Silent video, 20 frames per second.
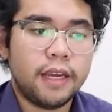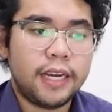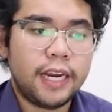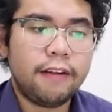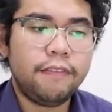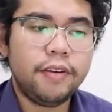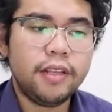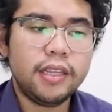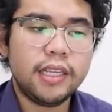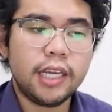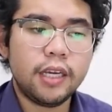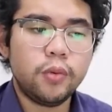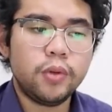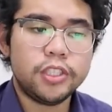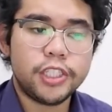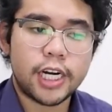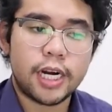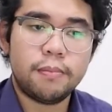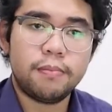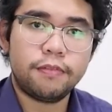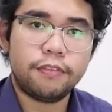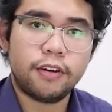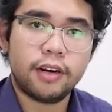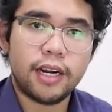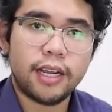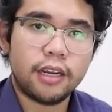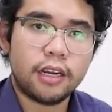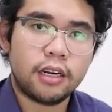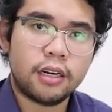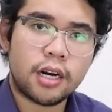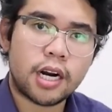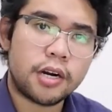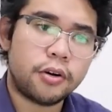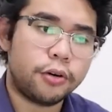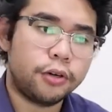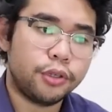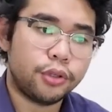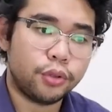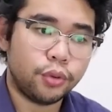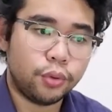Every day we jam for like an
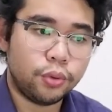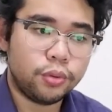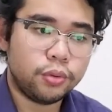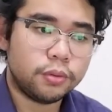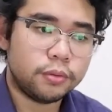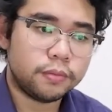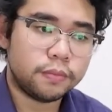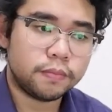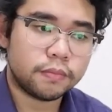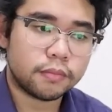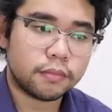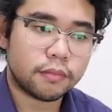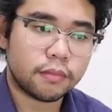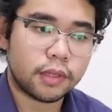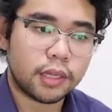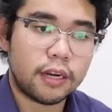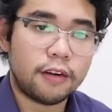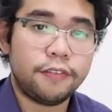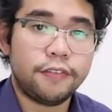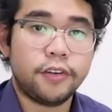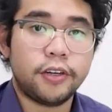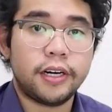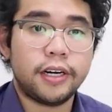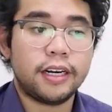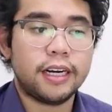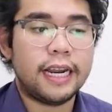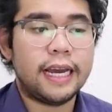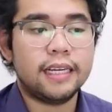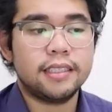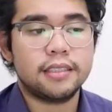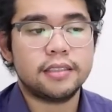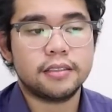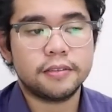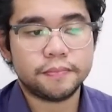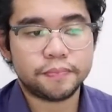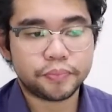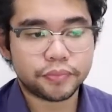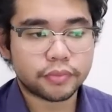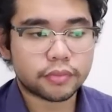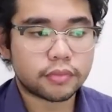hour or two after our class.
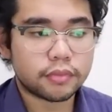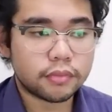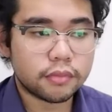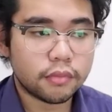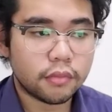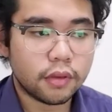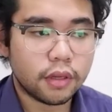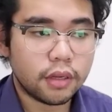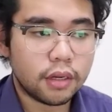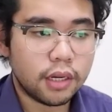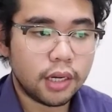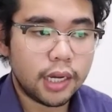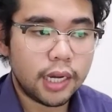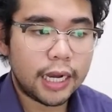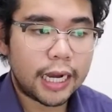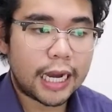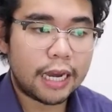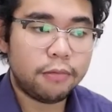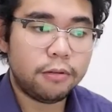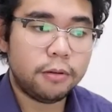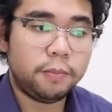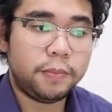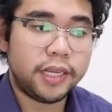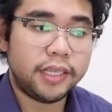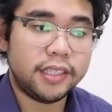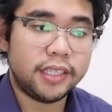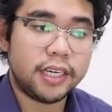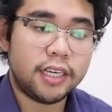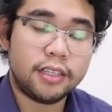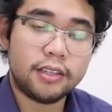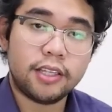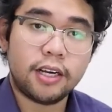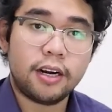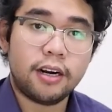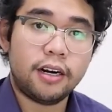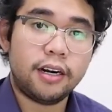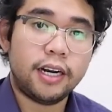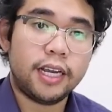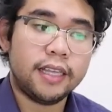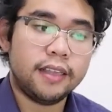I will play the
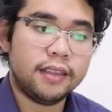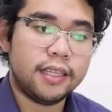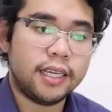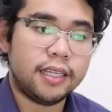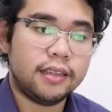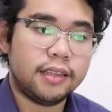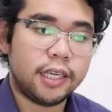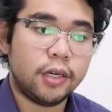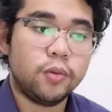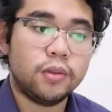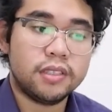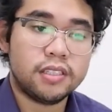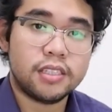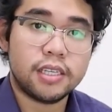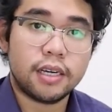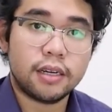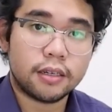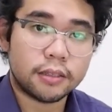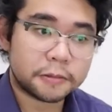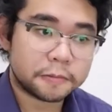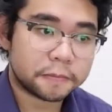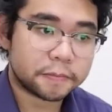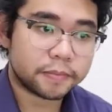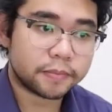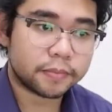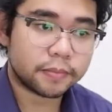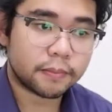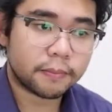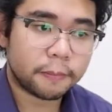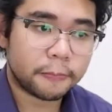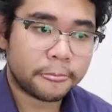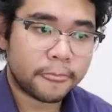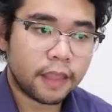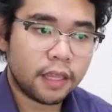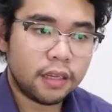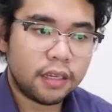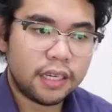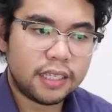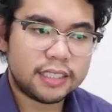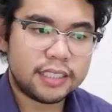guitar and then they will sing.
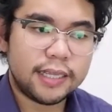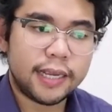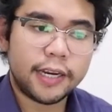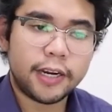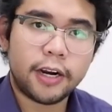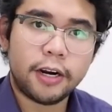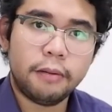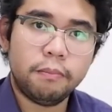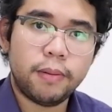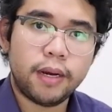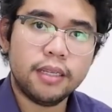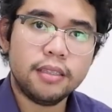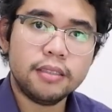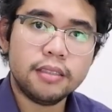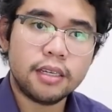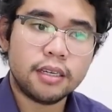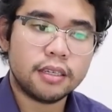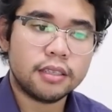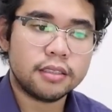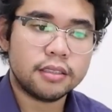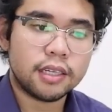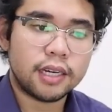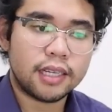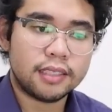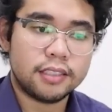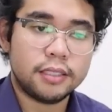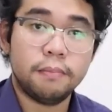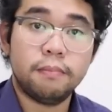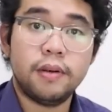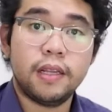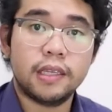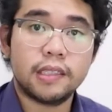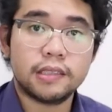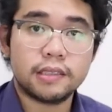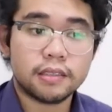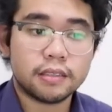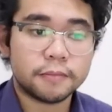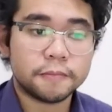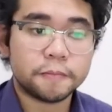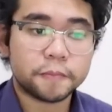It's like our bonding as
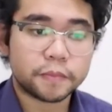siblings.